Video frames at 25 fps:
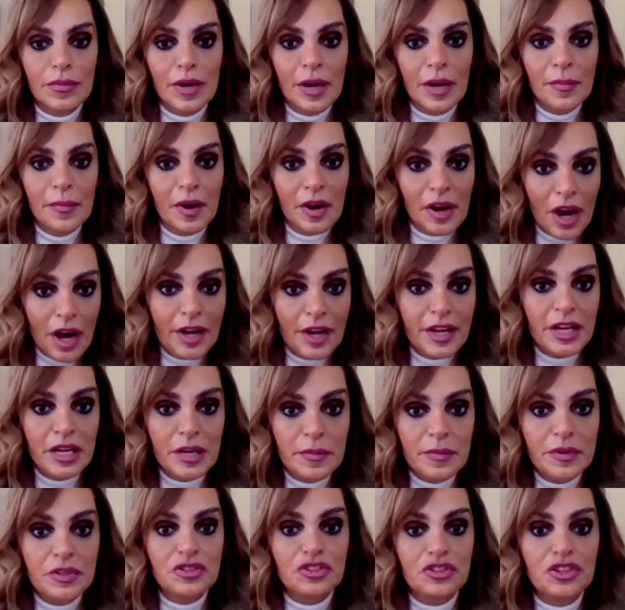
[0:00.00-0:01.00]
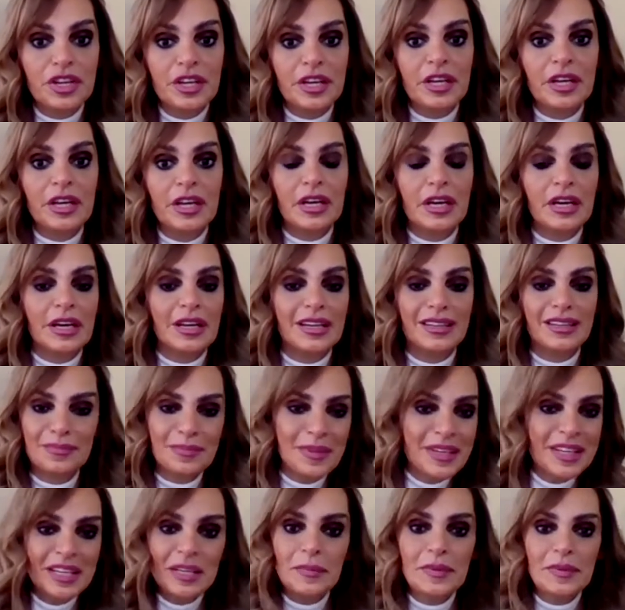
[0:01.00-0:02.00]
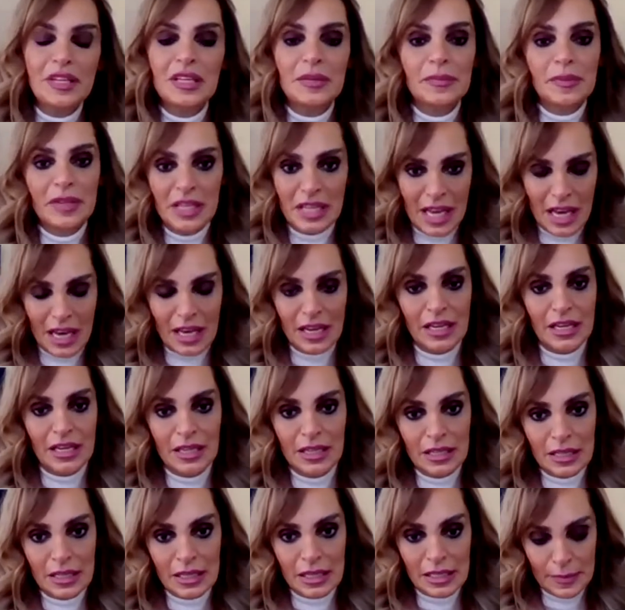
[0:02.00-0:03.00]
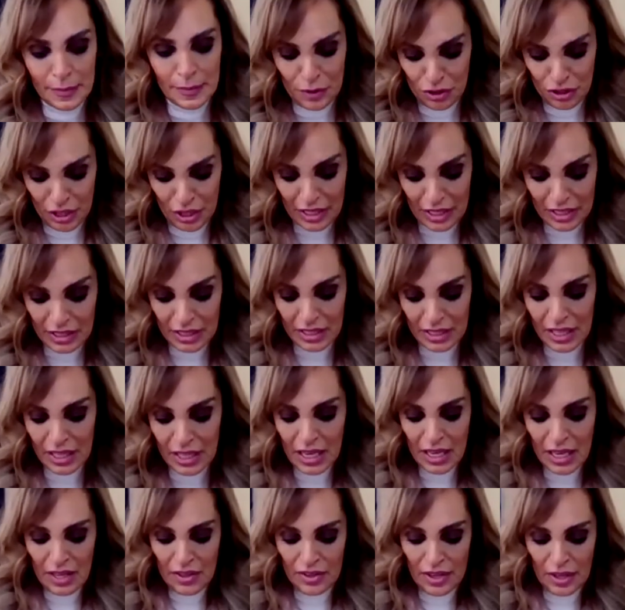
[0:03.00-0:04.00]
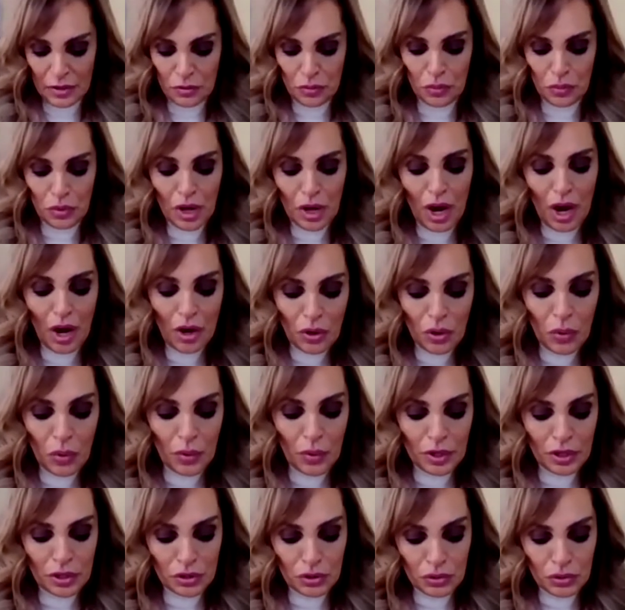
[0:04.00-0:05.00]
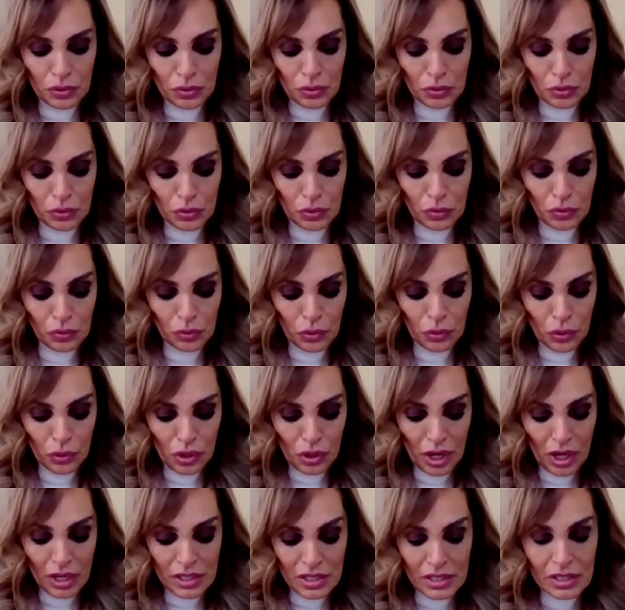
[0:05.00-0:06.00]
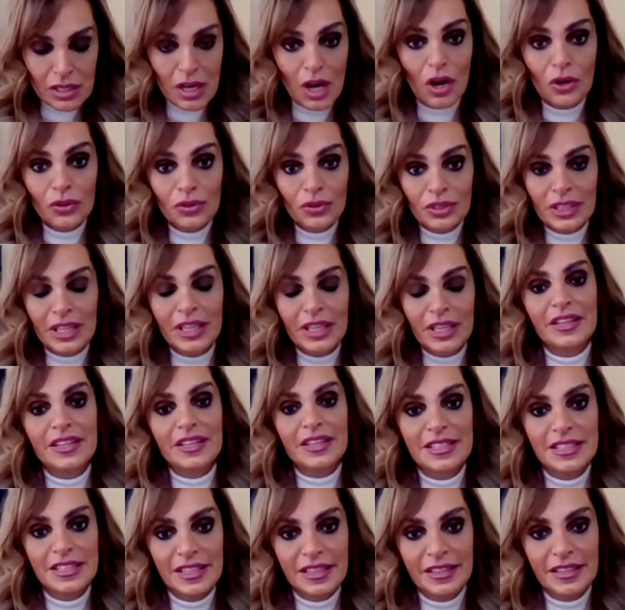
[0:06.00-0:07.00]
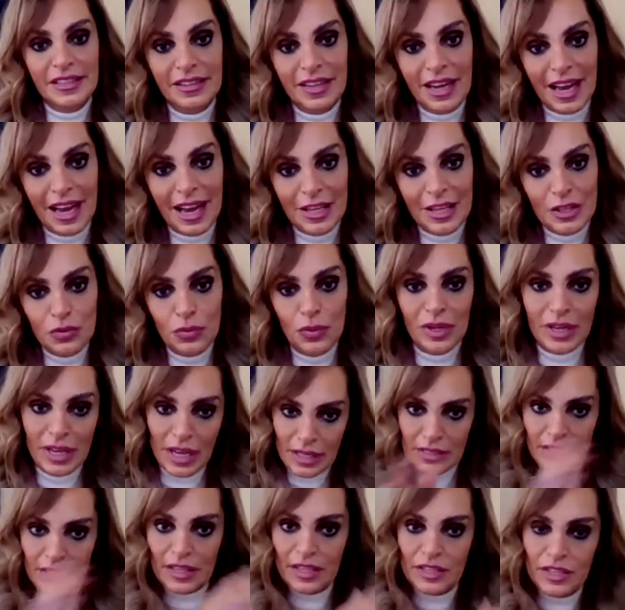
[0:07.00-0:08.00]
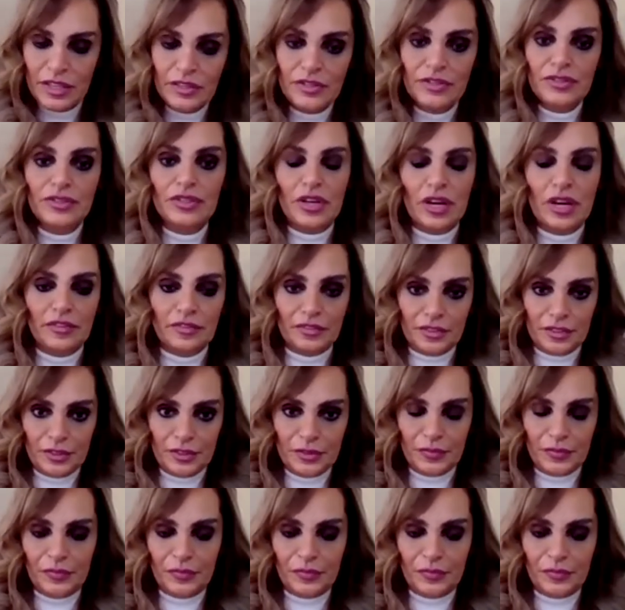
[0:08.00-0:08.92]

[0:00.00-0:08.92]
MRI imaging, many specialties that we are going to focus on this year as well, and the years after.